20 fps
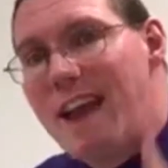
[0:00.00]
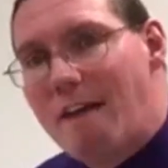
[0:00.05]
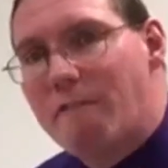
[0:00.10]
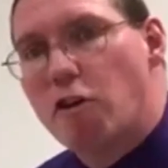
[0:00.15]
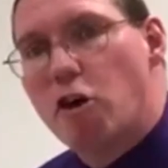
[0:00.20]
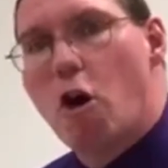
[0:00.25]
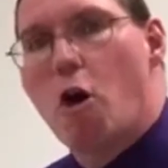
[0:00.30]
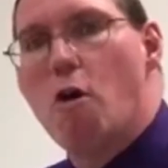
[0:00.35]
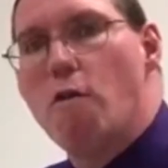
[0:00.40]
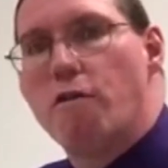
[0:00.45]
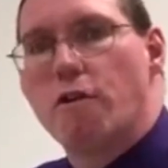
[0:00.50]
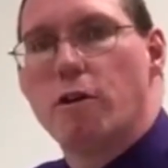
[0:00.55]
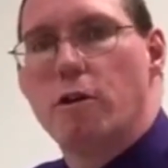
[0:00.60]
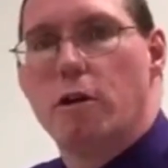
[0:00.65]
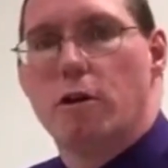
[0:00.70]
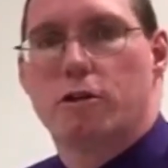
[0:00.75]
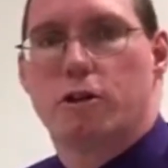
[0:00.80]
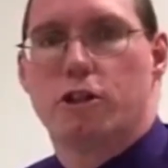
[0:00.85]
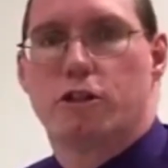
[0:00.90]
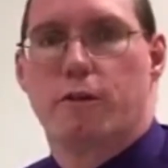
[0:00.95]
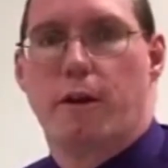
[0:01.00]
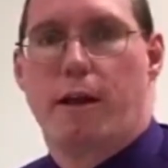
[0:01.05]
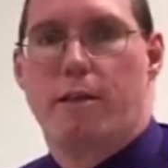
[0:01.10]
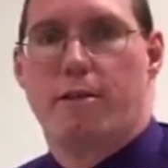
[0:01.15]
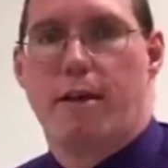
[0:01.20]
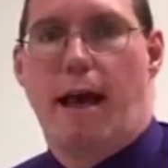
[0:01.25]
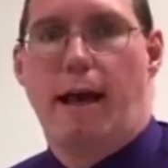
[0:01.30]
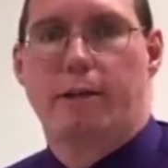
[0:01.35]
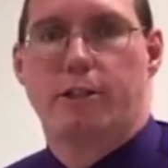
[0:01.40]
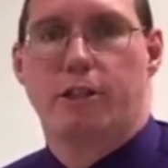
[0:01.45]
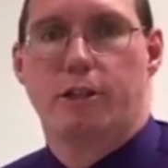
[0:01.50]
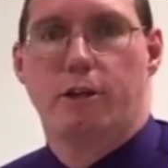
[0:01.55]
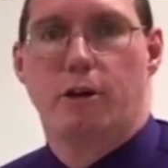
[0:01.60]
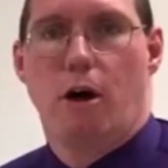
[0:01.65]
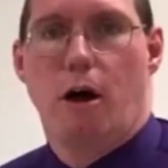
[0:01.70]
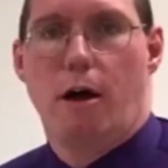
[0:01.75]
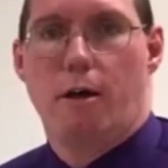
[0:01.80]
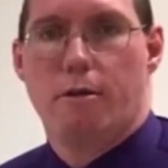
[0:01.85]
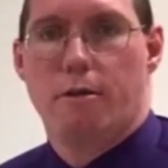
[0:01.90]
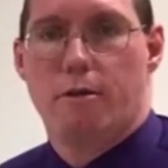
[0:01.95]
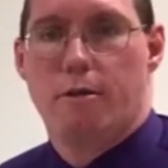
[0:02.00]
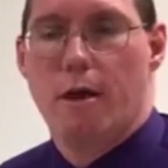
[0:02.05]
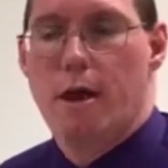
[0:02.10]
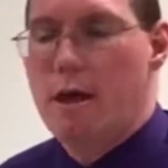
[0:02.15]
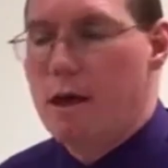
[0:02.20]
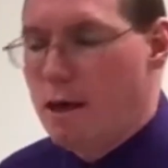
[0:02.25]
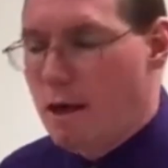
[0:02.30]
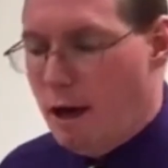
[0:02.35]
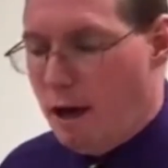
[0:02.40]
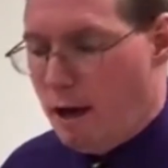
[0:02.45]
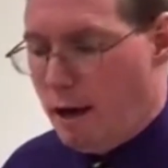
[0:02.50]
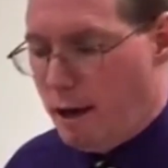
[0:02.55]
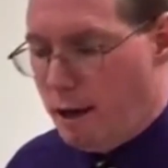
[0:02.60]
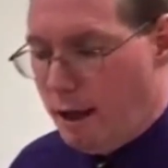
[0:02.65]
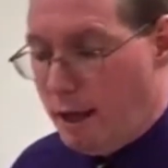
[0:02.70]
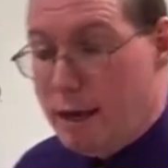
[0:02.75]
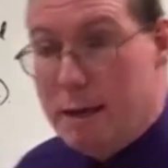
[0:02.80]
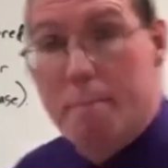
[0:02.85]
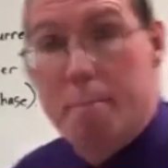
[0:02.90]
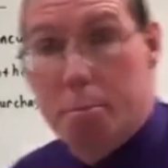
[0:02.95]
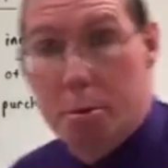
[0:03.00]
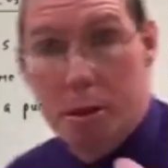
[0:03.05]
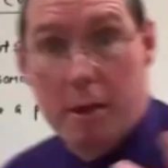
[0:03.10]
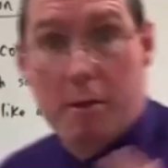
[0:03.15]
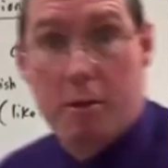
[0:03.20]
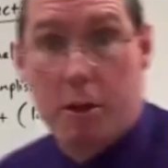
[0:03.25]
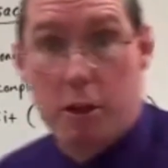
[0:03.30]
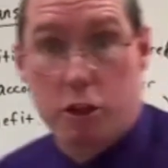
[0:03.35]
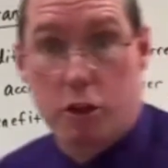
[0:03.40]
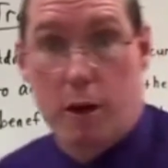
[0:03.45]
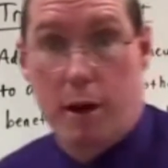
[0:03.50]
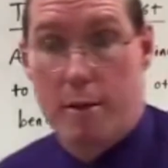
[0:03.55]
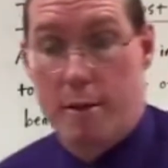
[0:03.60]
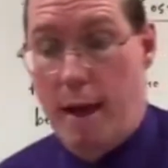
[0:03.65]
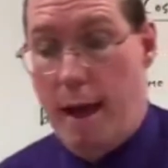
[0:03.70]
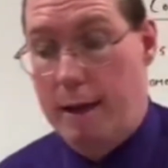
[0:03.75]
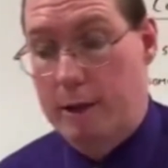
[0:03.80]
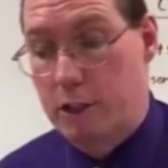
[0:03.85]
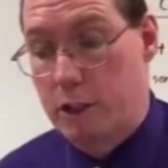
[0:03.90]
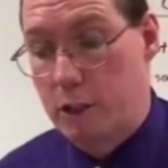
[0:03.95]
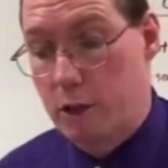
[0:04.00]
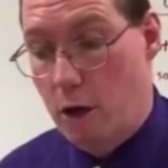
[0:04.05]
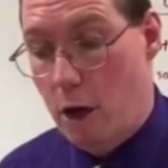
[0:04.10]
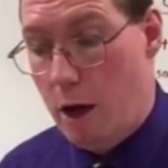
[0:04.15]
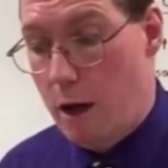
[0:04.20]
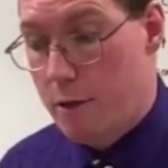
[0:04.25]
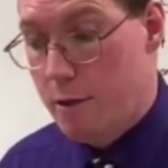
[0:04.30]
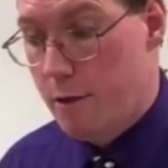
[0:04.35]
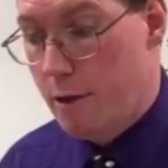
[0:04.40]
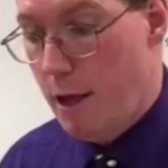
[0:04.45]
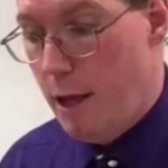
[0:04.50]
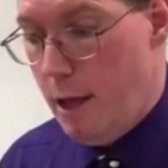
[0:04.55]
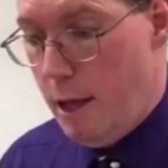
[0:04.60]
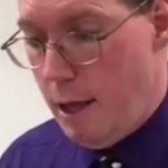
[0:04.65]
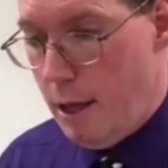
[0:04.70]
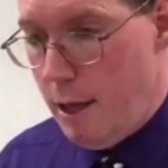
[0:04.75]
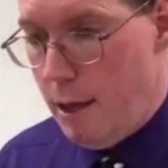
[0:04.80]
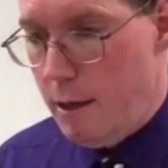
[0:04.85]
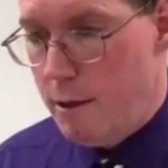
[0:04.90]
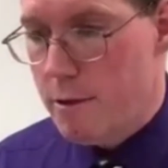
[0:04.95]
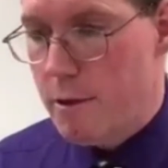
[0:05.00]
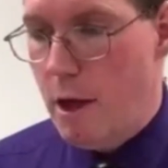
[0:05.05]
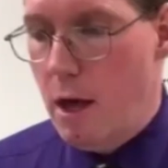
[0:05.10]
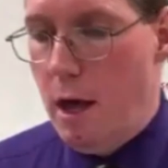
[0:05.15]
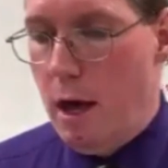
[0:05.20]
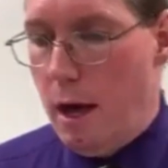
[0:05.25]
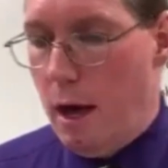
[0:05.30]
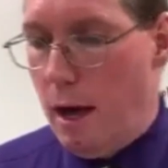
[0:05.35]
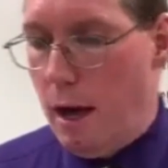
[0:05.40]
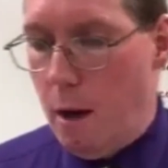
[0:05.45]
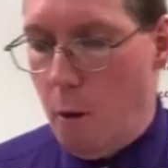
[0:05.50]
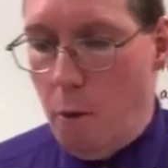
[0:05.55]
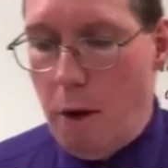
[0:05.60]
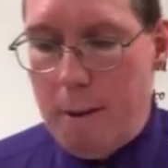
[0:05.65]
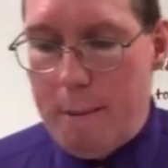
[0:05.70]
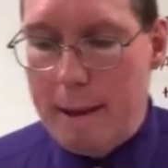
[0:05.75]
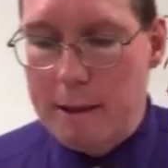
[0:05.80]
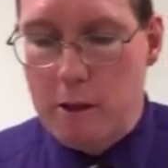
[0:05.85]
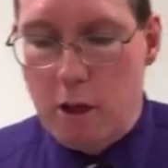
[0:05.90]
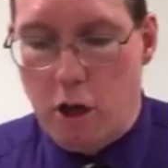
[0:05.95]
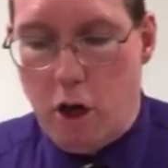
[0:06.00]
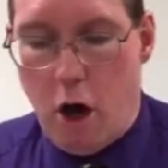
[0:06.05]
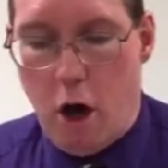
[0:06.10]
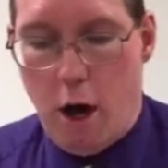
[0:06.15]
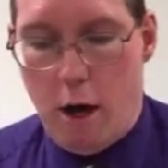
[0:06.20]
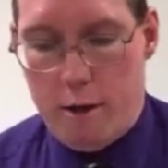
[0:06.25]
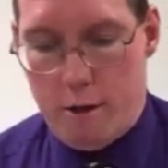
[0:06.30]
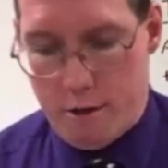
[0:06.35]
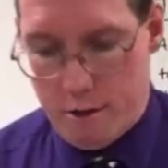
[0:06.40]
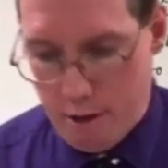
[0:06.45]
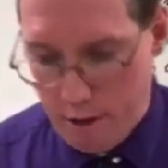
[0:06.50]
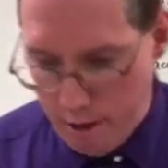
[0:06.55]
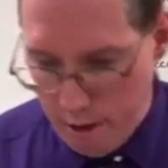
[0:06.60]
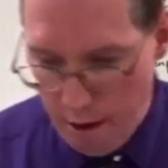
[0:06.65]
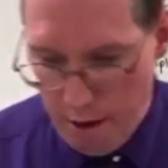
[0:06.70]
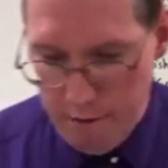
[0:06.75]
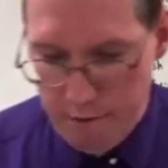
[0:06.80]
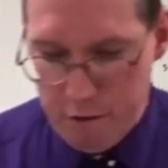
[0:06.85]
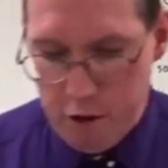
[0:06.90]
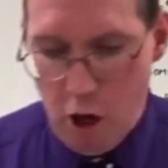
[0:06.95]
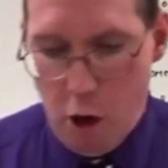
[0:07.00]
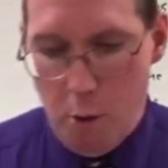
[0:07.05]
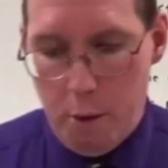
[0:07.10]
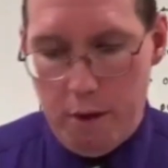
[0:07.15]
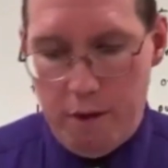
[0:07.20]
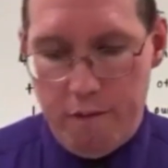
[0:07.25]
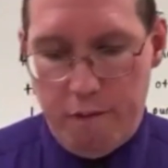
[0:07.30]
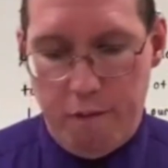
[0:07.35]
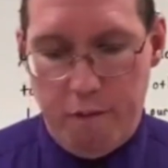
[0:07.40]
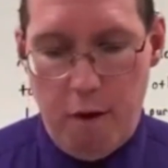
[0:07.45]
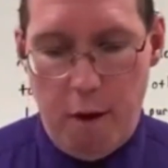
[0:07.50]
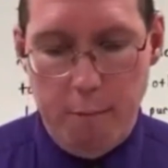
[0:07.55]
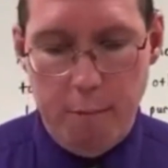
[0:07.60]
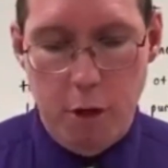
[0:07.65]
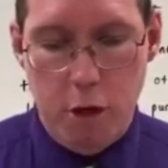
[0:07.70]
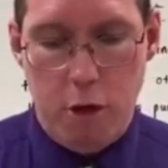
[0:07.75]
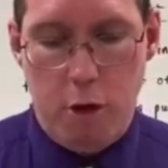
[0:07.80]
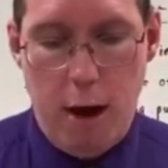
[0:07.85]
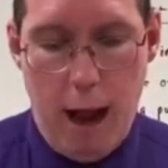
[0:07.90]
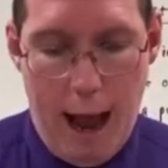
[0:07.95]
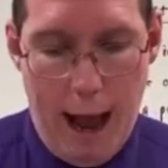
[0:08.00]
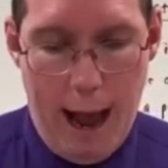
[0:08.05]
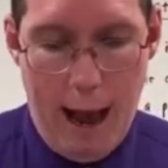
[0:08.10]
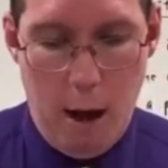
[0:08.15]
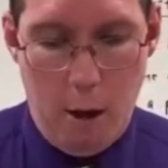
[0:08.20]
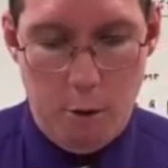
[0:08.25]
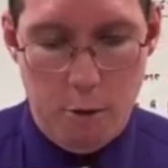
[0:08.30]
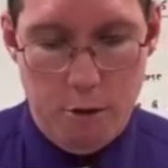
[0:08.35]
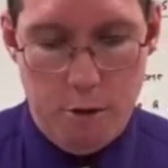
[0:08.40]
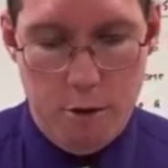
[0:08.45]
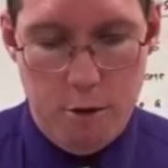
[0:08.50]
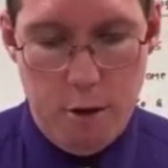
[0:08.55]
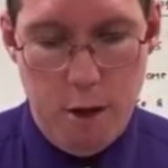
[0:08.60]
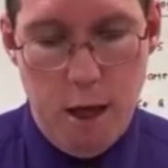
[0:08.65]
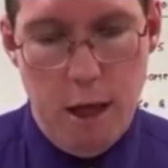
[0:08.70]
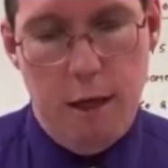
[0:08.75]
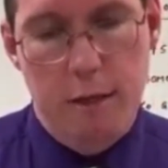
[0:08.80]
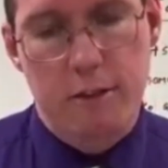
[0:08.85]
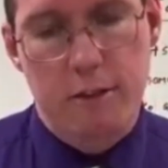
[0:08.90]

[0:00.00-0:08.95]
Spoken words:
never overlook the transaction costs. An implicit transaction cost is what about the cost of going from your house